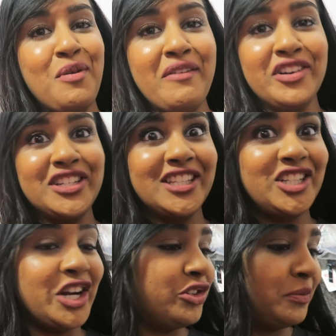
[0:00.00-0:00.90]
Whoever's in
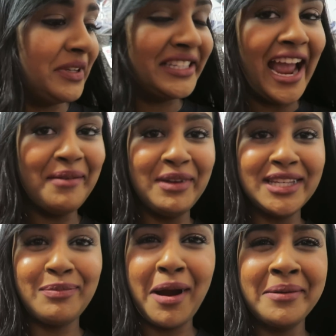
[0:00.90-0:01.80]
the change room beside
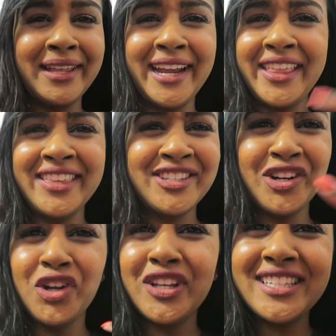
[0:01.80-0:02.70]
me is probably like, this
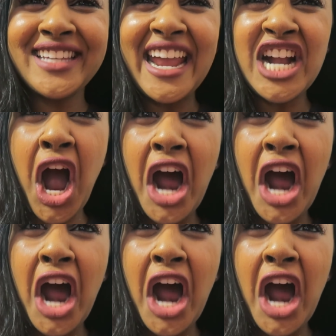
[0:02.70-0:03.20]
girl is psycho.